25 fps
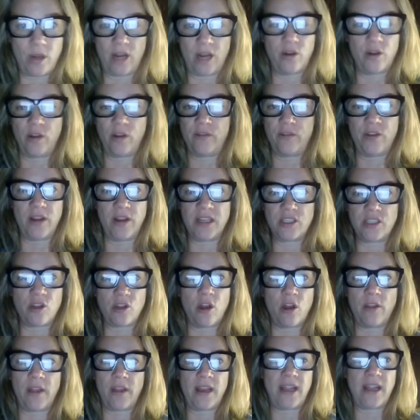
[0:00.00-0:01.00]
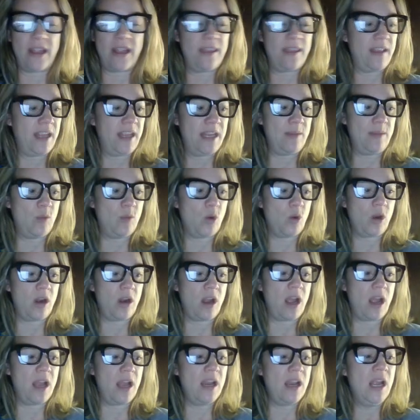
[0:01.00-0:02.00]
I don't know if you guys call that anymore or
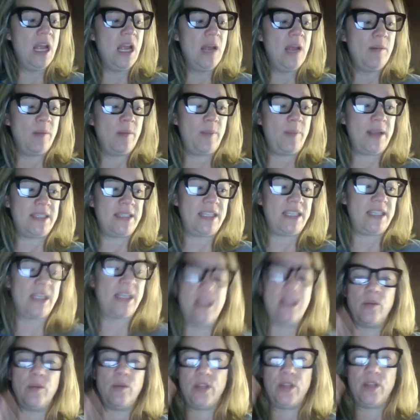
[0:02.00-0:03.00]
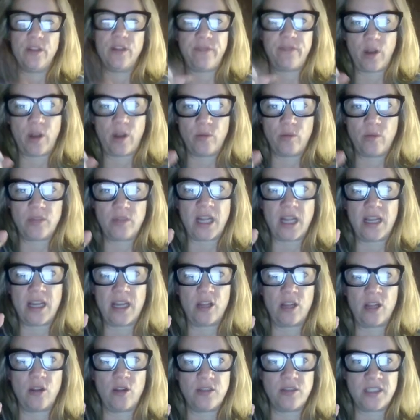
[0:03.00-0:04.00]
not, but basically when your phone kind
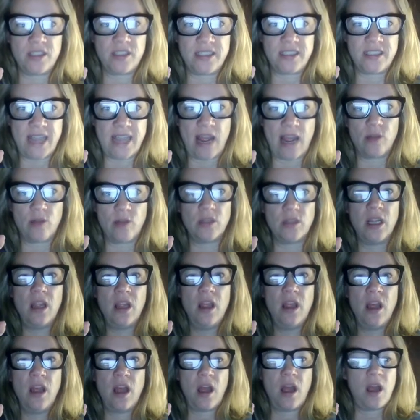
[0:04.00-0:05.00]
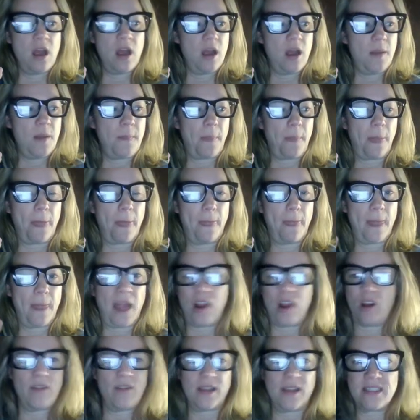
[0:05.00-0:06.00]
of closes down, I
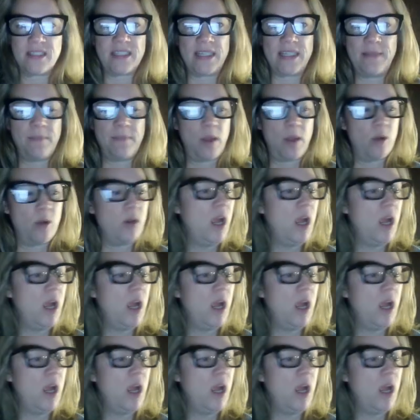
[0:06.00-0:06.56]
call that sleep mode.